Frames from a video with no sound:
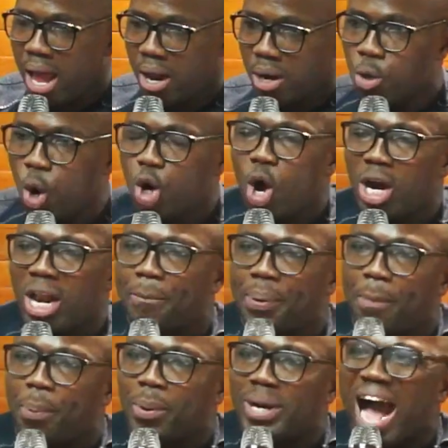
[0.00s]
you know the people
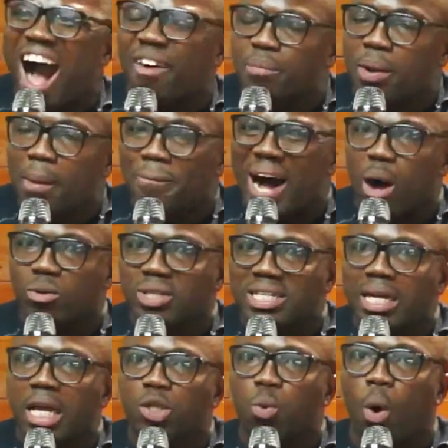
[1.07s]
that have been bounced in this
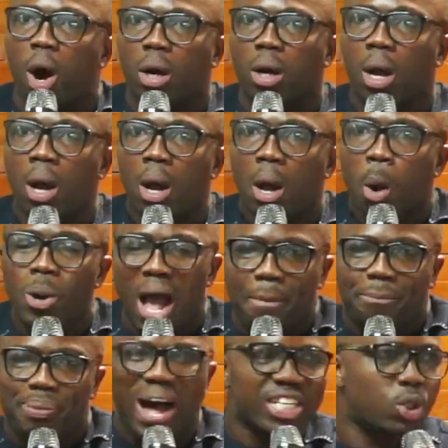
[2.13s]
world? We are proud.
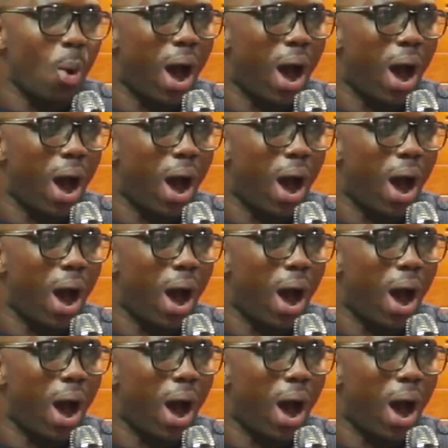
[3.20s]
Eh, one